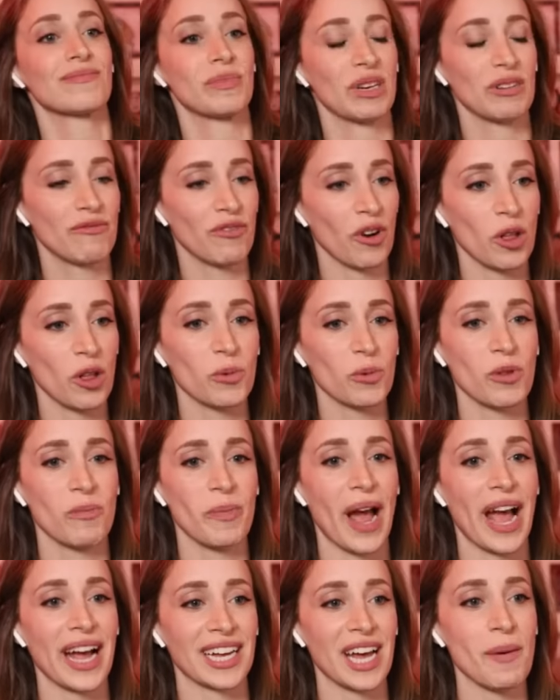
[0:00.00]
Being followed with
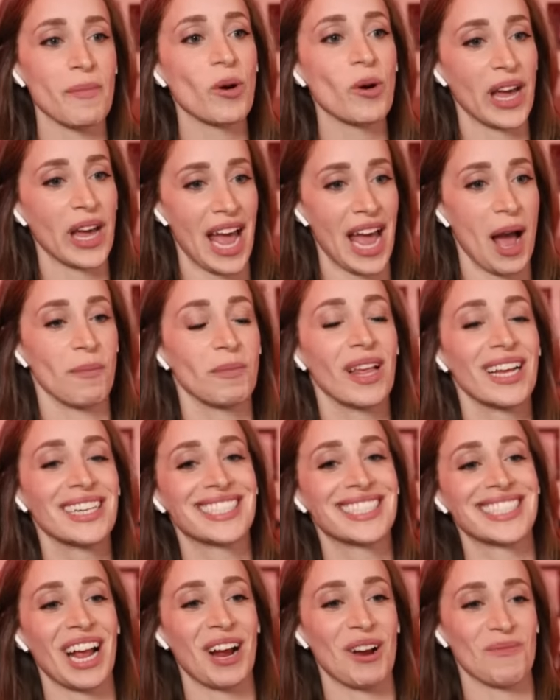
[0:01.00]
backup? Okay, I'm less
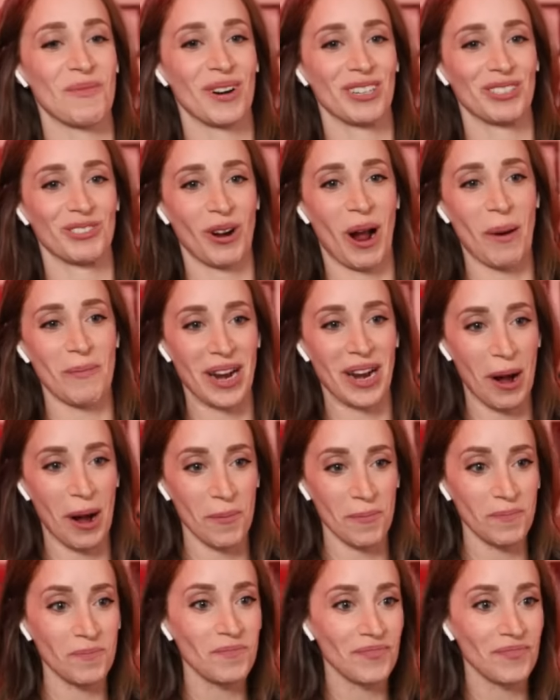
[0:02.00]
scared about a trap now.